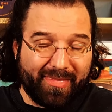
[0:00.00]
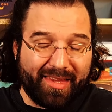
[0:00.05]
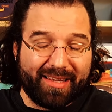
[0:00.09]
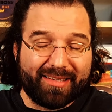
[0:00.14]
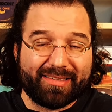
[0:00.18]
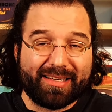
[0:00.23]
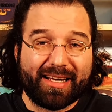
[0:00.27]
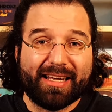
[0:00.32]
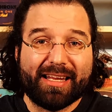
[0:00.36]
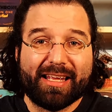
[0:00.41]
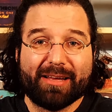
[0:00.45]

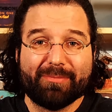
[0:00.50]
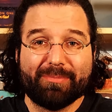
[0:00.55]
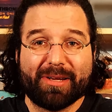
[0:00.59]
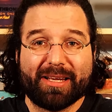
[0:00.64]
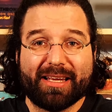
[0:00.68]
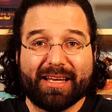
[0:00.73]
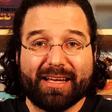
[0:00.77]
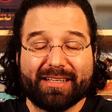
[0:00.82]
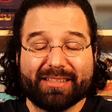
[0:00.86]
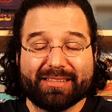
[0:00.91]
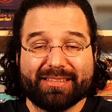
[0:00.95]
Tiny Epic
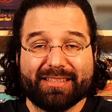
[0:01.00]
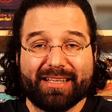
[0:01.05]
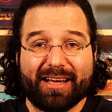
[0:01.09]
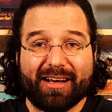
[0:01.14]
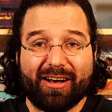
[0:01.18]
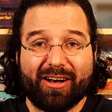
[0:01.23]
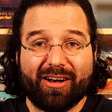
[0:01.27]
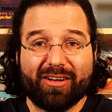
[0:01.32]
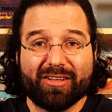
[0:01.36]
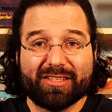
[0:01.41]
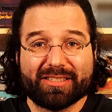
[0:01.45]
Galaxy
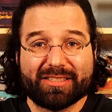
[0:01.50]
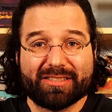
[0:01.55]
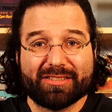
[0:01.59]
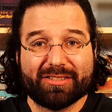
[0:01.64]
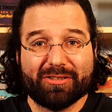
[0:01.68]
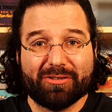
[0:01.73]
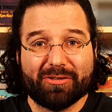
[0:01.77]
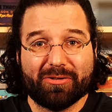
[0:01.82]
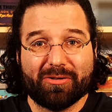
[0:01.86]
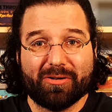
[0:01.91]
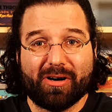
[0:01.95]

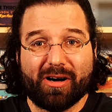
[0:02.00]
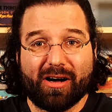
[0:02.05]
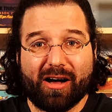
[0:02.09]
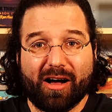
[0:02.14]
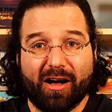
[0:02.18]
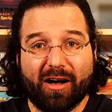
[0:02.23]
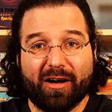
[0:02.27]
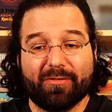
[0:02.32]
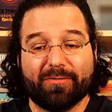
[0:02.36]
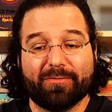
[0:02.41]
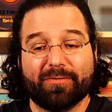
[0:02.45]
also
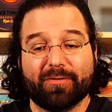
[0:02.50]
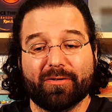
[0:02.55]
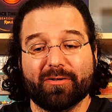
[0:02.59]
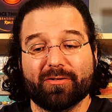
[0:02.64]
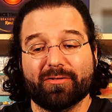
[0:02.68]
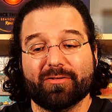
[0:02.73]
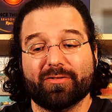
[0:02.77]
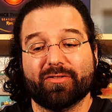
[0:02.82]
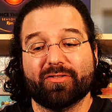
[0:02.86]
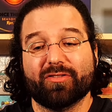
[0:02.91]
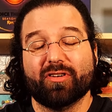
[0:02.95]

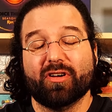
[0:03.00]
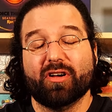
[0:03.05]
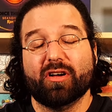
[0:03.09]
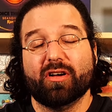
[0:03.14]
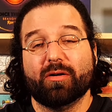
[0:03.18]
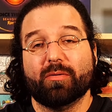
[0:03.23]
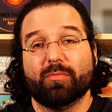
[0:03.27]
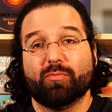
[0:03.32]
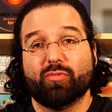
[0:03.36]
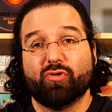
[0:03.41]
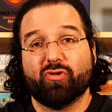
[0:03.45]
offers
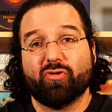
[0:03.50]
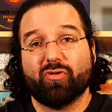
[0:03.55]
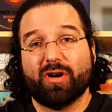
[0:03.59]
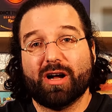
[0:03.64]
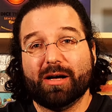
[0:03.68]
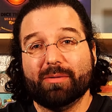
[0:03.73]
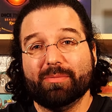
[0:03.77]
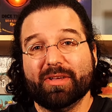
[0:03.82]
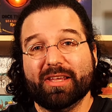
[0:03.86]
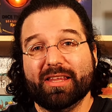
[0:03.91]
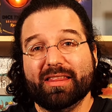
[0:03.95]

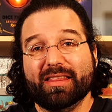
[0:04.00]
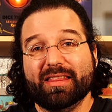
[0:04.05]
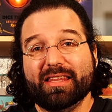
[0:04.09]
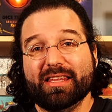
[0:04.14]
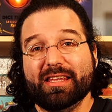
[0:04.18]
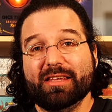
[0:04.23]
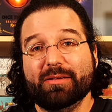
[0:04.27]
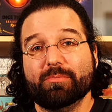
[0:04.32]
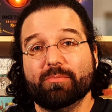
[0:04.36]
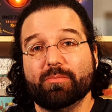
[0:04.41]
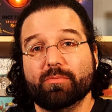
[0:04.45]
probably
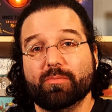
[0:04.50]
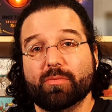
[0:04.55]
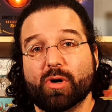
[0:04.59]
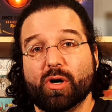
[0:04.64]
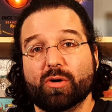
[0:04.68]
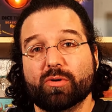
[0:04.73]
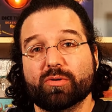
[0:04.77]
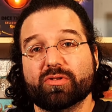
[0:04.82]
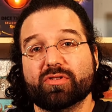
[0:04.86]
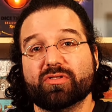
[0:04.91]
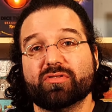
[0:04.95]
the
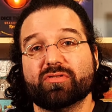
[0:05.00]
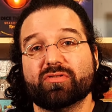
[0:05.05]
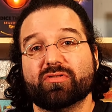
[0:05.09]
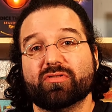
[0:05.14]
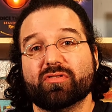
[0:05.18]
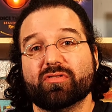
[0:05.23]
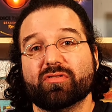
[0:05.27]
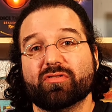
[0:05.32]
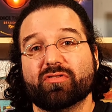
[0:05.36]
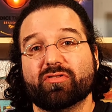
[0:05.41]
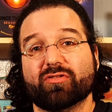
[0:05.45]
most
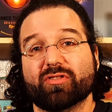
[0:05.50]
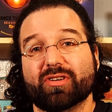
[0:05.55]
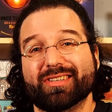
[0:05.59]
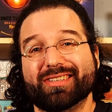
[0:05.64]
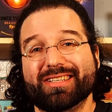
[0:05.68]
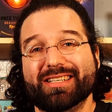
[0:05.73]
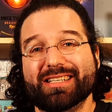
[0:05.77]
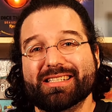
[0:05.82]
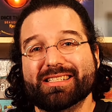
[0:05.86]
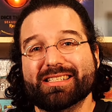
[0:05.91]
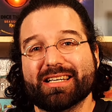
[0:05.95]

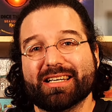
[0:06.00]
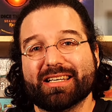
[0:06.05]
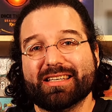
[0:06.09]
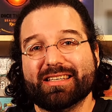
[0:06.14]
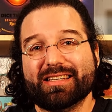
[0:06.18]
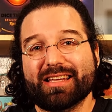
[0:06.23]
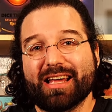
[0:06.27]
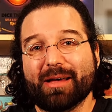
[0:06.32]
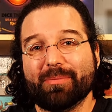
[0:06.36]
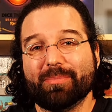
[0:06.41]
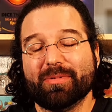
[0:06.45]
strategic
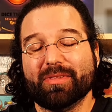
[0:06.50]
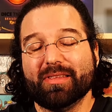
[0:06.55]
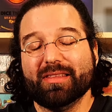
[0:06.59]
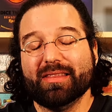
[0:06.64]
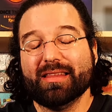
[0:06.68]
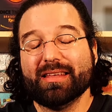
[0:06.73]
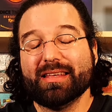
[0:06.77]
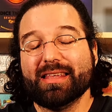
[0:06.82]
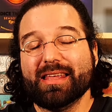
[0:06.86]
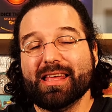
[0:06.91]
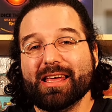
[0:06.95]
depth in
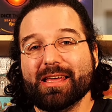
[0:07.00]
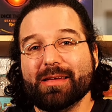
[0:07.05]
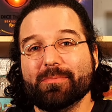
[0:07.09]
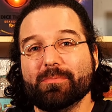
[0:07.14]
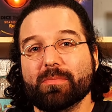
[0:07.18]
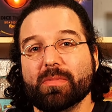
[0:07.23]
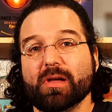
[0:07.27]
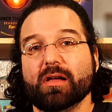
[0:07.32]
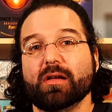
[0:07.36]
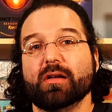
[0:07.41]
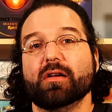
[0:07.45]
the
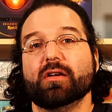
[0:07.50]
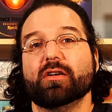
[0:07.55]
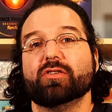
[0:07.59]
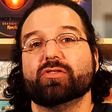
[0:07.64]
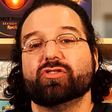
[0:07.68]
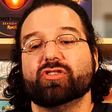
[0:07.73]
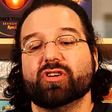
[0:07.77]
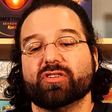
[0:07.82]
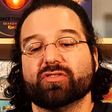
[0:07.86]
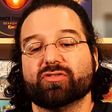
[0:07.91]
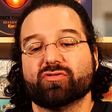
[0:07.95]
game
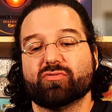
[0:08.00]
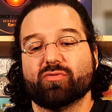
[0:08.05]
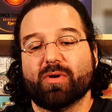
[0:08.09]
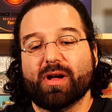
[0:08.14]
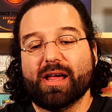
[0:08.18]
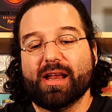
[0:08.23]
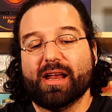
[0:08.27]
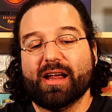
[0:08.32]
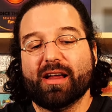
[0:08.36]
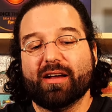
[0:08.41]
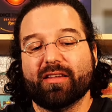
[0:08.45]
just
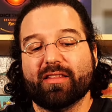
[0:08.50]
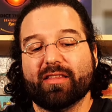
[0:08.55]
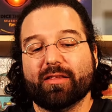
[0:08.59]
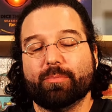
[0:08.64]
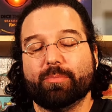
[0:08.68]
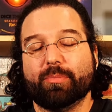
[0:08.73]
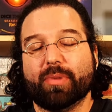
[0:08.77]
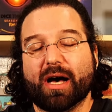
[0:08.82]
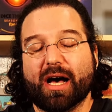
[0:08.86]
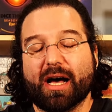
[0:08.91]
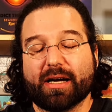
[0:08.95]
right out of the
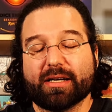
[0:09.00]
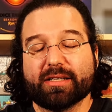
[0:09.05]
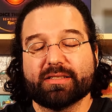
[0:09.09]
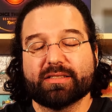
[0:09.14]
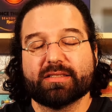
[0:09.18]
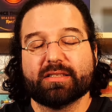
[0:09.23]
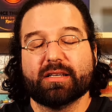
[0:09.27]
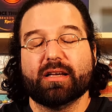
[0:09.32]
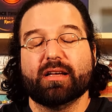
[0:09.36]
box,